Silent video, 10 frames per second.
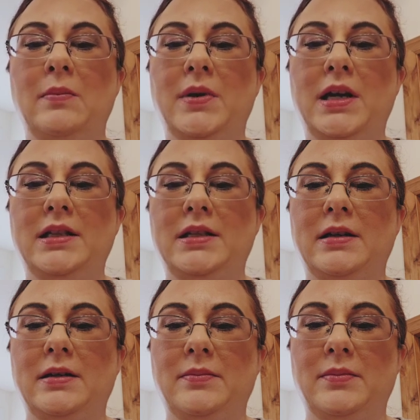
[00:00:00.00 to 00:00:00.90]
But
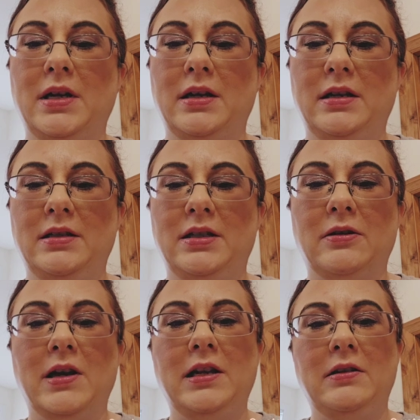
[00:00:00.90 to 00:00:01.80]

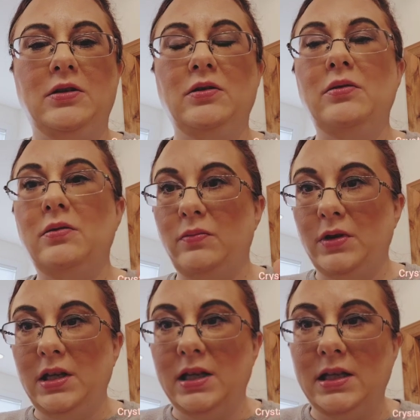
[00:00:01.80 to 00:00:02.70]
so I do
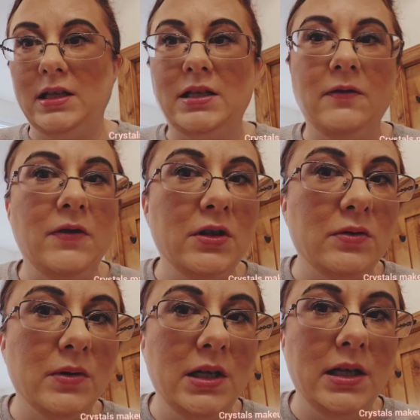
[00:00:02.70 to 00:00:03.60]
really like this. It
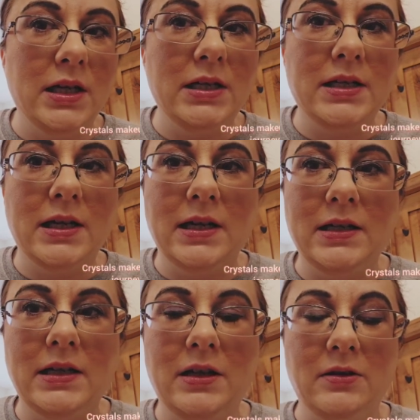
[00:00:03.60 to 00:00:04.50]
feels really nice
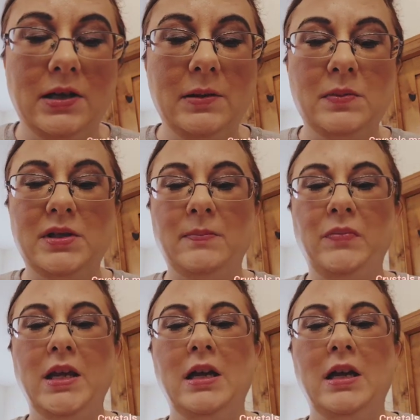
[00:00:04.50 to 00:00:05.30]
on the lips.